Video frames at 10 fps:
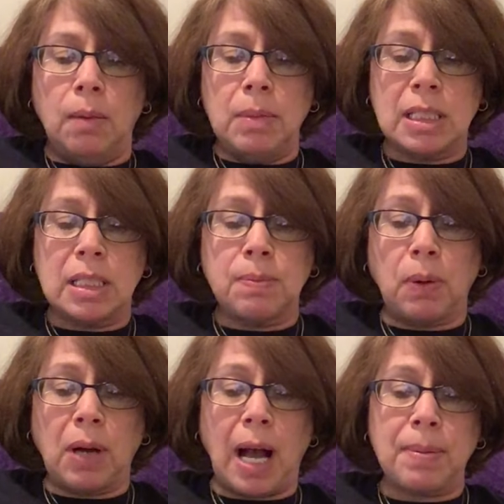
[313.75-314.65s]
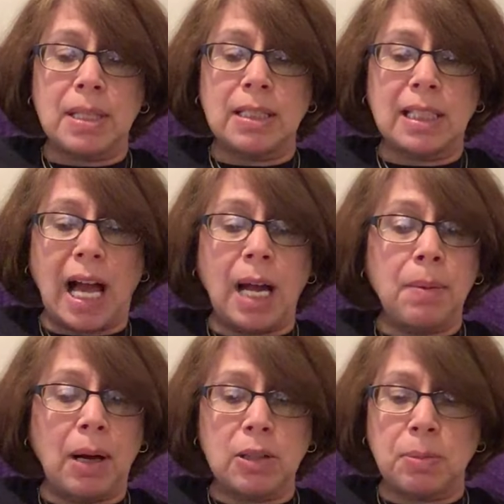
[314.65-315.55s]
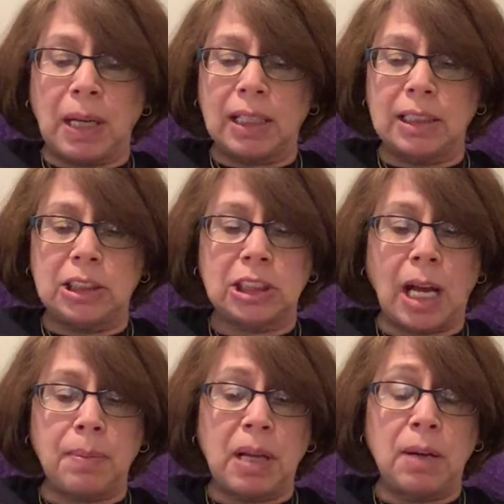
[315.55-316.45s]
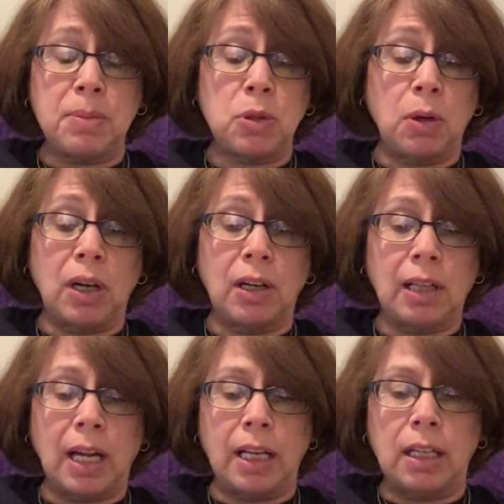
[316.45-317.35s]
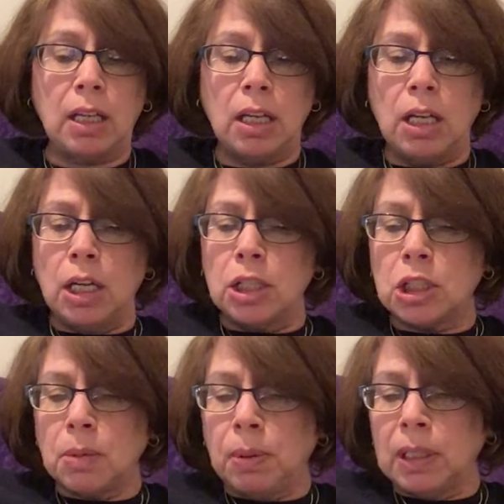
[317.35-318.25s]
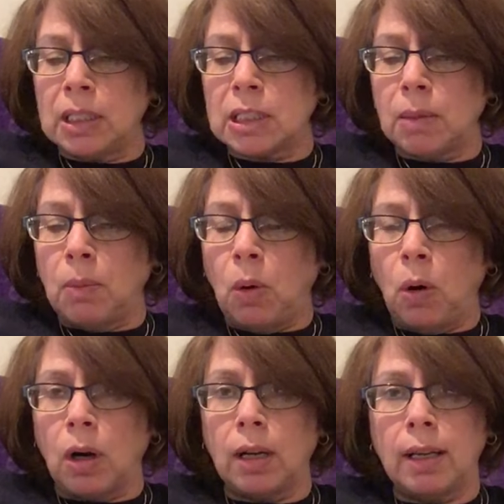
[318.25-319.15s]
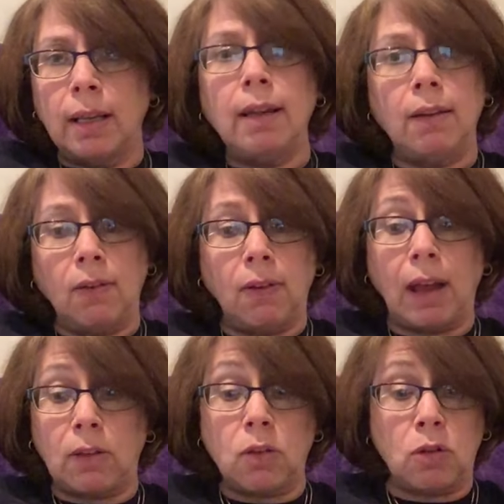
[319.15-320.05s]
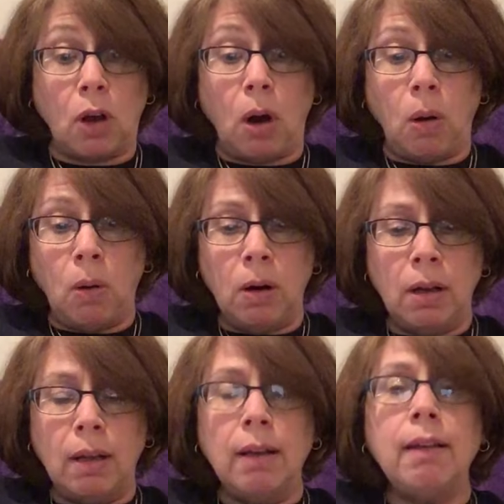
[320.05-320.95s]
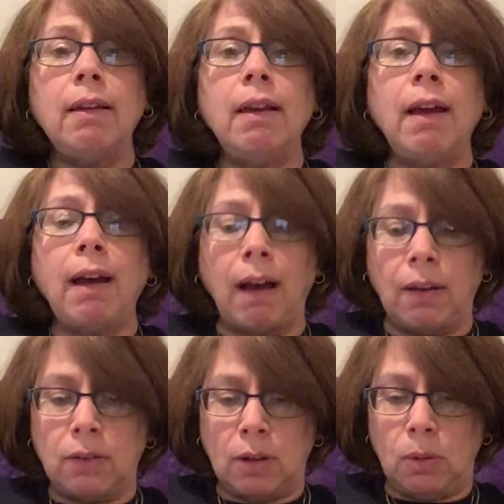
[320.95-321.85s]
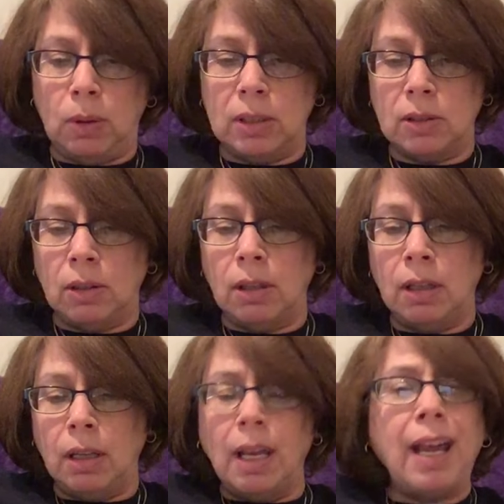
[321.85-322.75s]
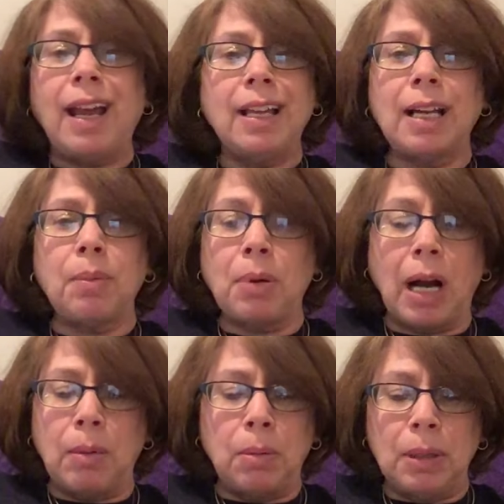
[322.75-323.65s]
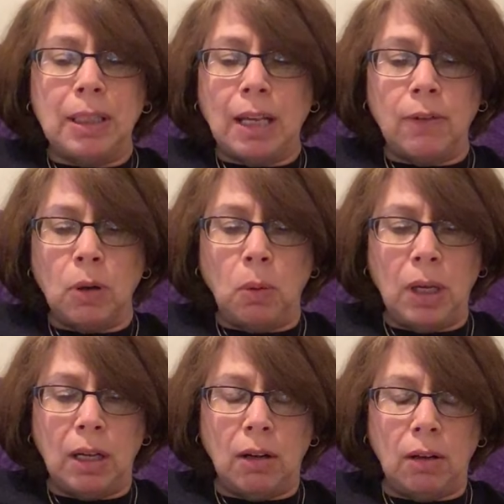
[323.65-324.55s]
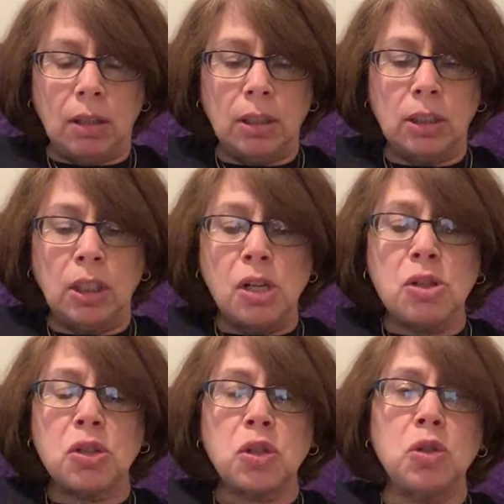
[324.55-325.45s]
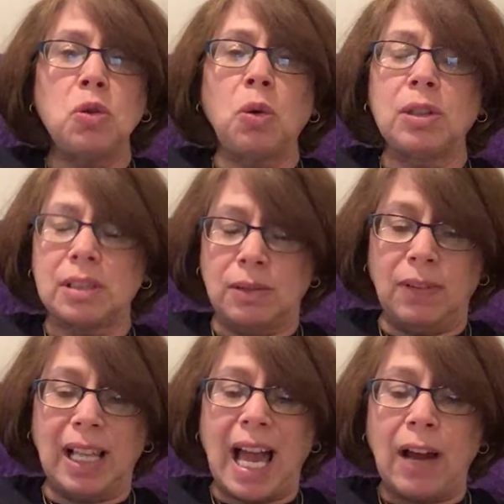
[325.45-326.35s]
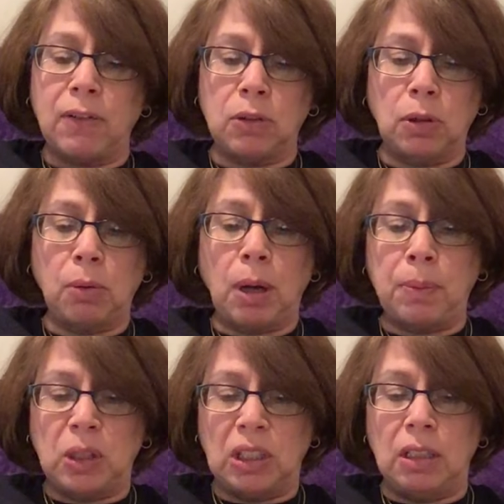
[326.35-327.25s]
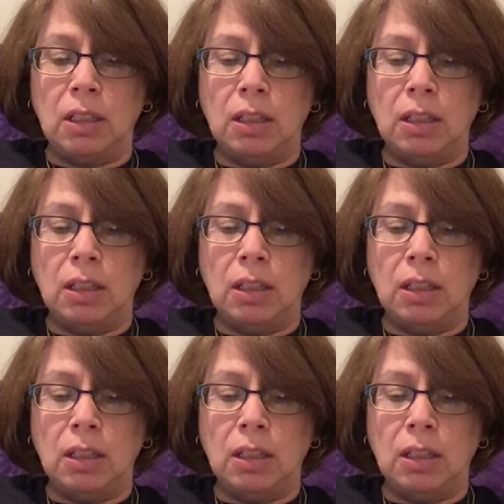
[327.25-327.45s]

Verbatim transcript: Mrs. Pocopson's eyebrows practically shot up to her hairline. She blinked some more. Is that so? Yeah, said Weasel, and I probably never will. Snorts of laughter erupted.